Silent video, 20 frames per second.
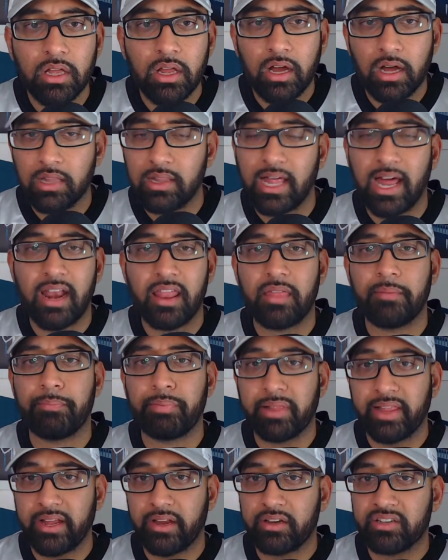A lot of the
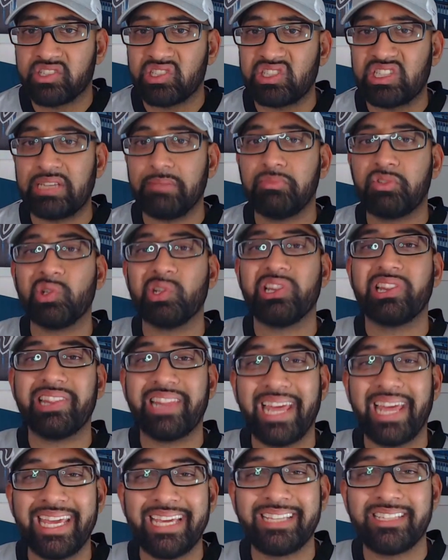players seem to
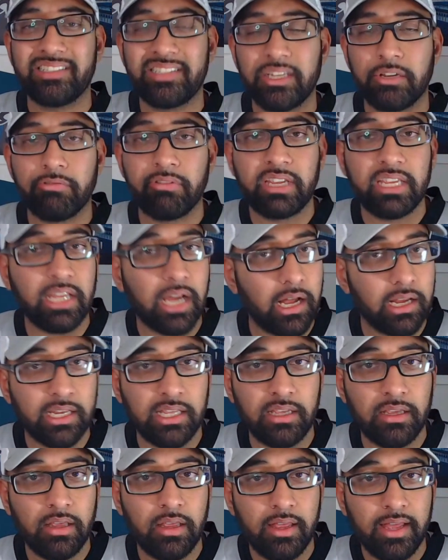like
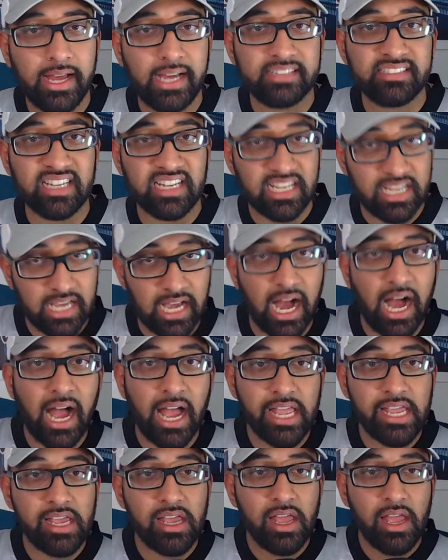Sirianni as a
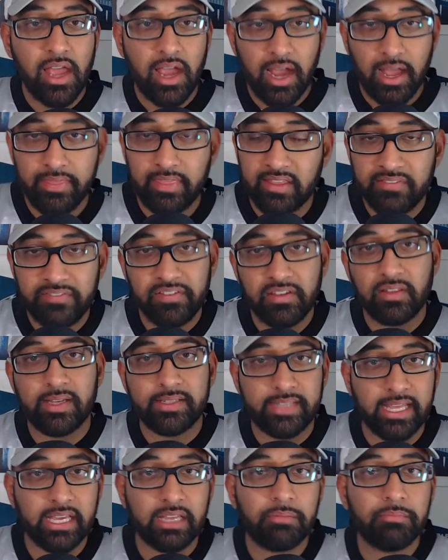guy, and they feel
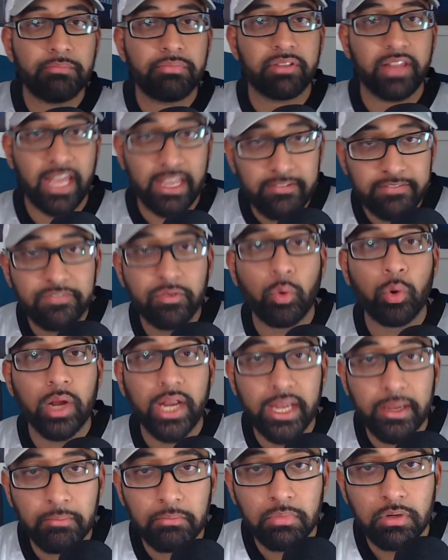like they can play for
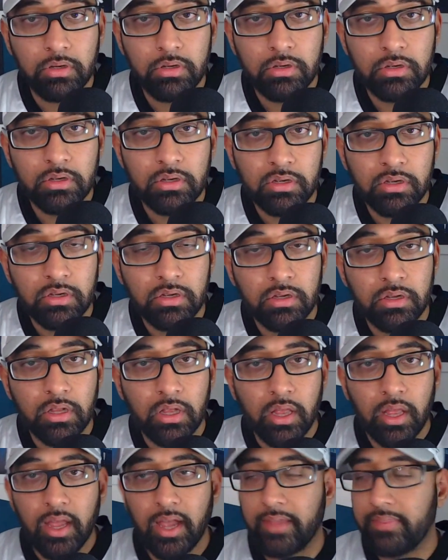him.
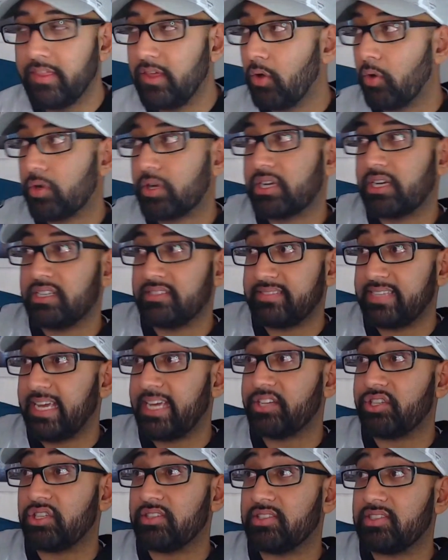And the
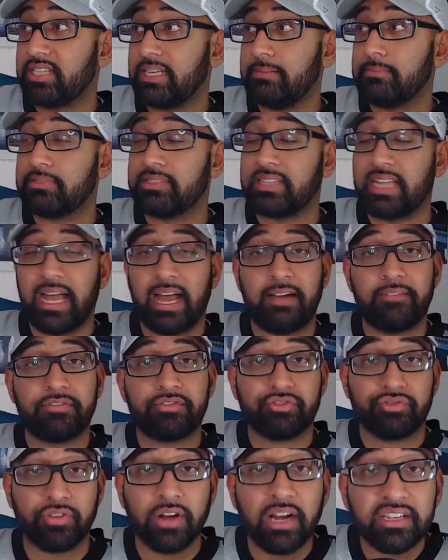organization seems to have
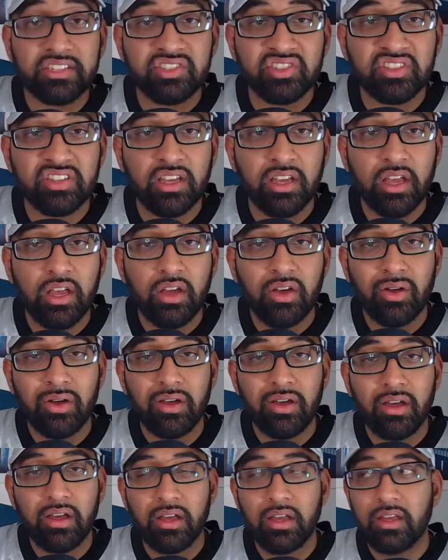trust
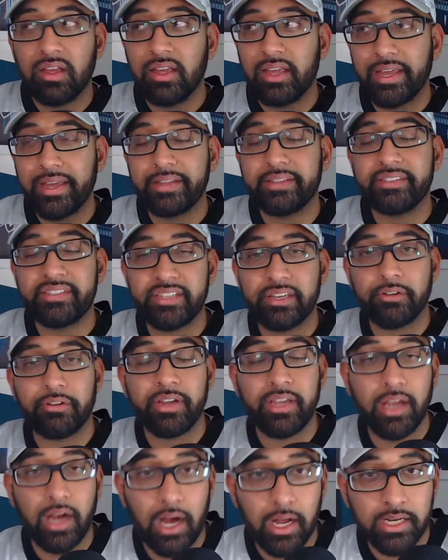in
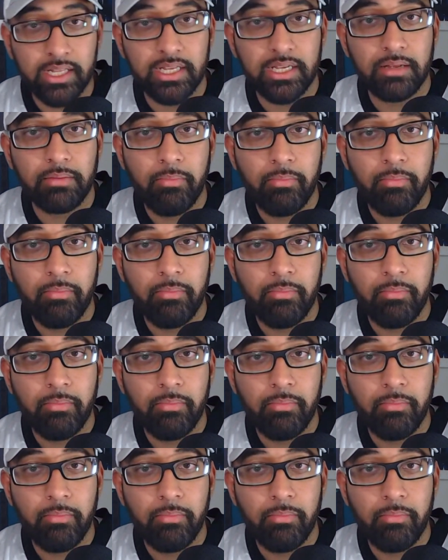Sirianni.